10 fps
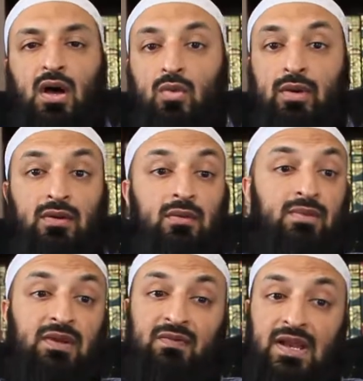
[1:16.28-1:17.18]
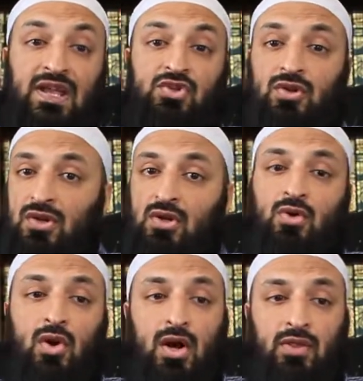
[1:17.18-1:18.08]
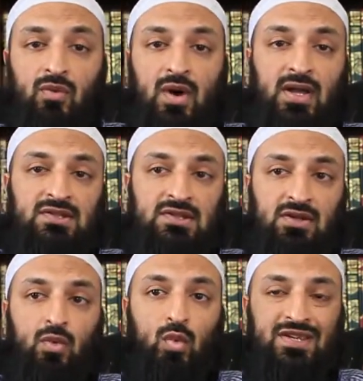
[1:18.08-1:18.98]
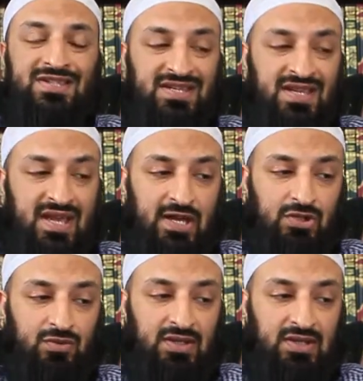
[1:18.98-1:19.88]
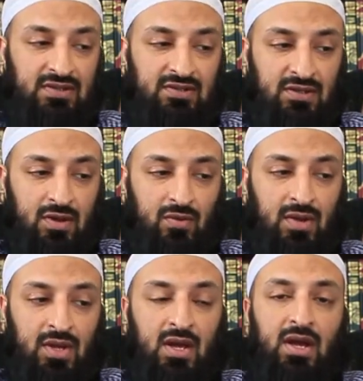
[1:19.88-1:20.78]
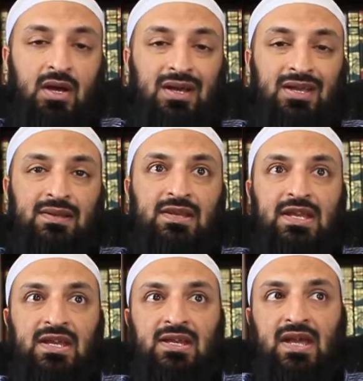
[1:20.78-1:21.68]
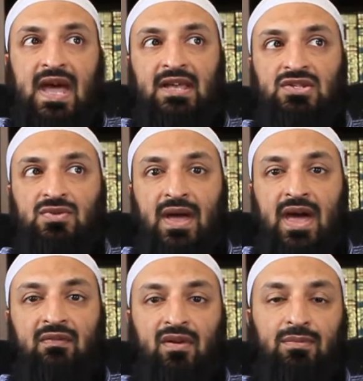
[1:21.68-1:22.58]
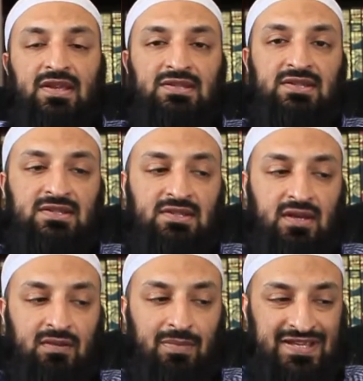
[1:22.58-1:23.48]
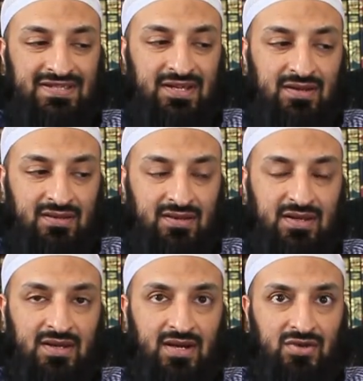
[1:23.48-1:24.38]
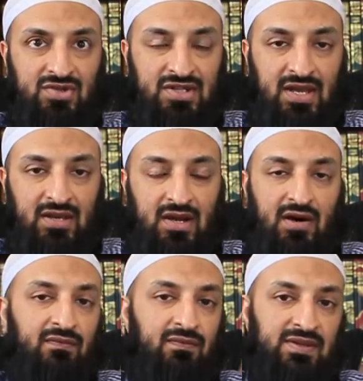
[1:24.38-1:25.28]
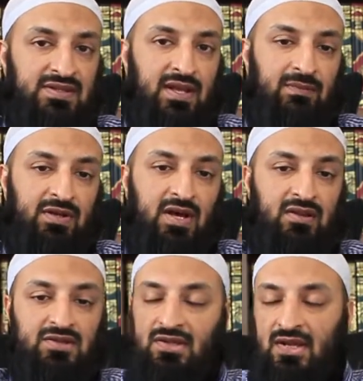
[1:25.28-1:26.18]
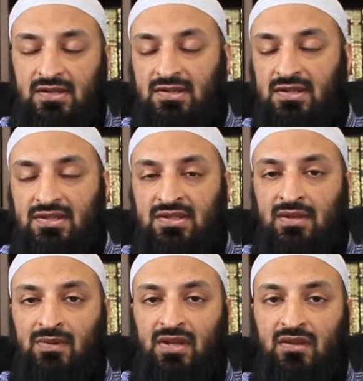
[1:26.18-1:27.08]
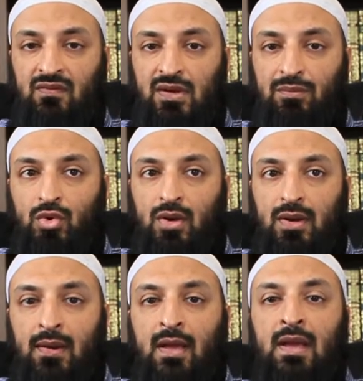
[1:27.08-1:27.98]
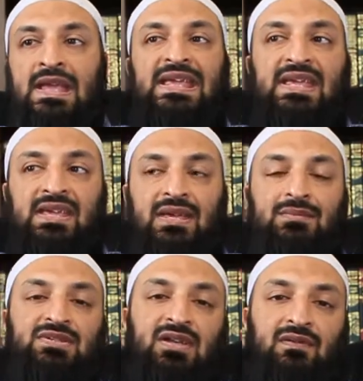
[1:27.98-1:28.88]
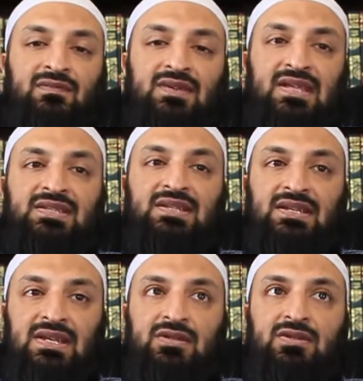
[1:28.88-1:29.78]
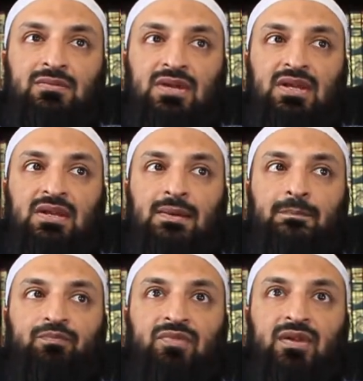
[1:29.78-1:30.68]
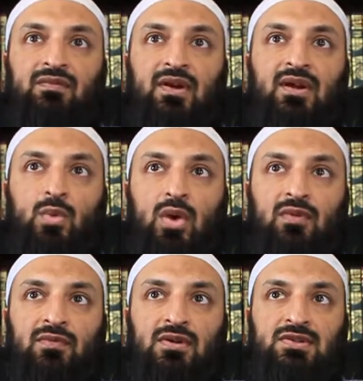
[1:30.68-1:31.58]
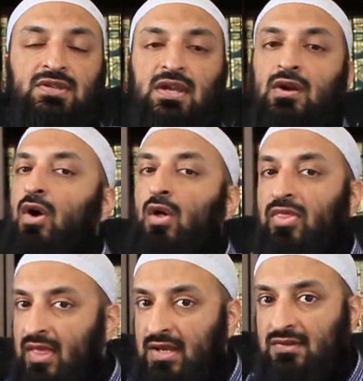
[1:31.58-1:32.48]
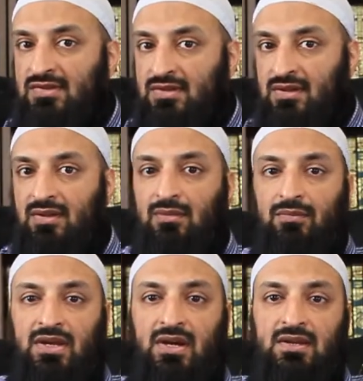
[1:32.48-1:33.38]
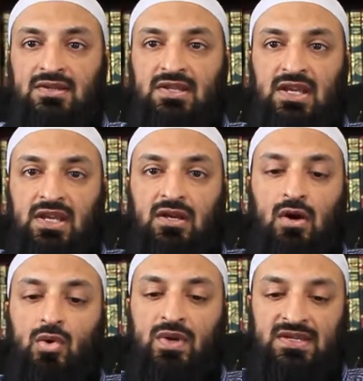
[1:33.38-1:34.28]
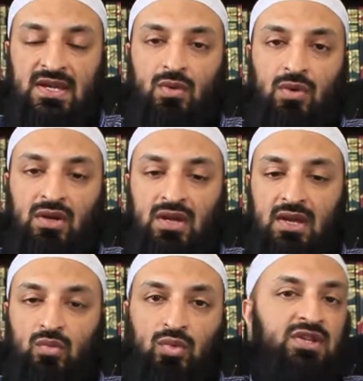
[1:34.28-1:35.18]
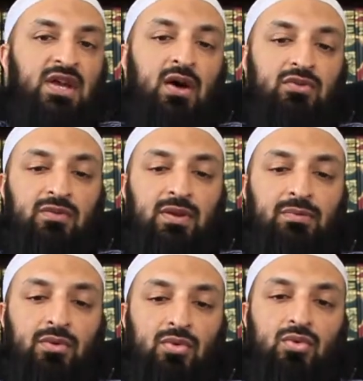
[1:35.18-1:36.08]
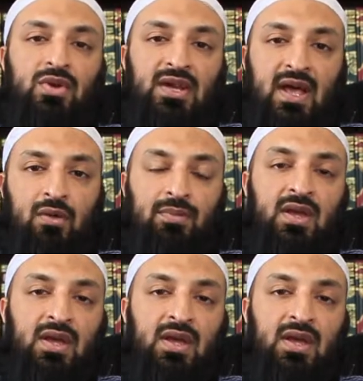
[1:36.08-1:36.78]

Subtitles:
whether it be financially or otherwise, what does he actually need to know? He has to have a basic understanding of Islamic knowledge. And I think this is something that's very important. He himself doesn't need to be very well versed in all things, because he can always network and reach out to people who can help